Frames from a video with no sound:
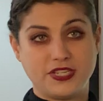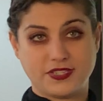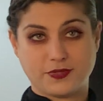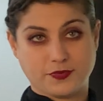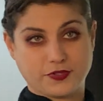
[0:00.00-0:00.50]

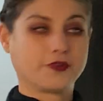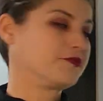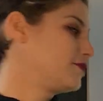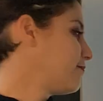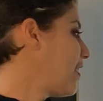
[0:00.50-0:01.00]
Jesus was
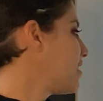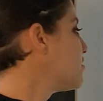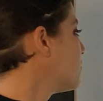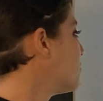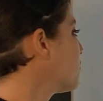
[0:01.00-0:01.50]
crucified.
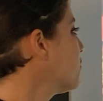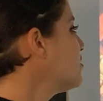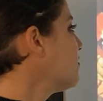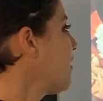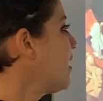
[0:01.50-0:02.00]
So he was
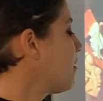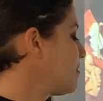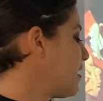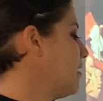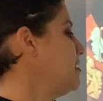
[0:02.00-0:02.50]
crucified
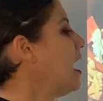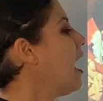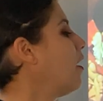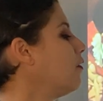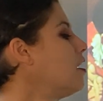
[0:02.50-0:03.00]
upside
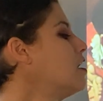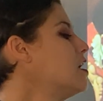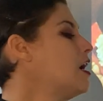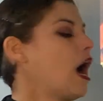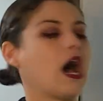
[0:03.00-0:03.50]
down
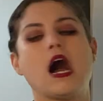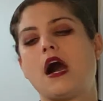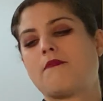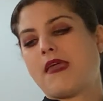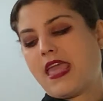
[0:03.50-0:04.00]

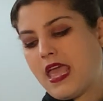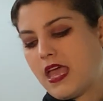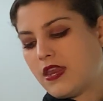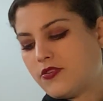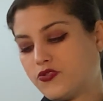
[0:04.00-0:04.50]
um,
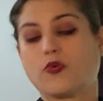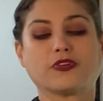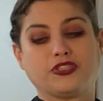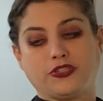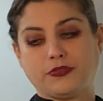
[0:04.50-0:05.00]
and
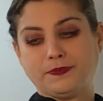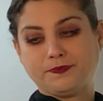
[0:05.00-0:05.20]
tortured.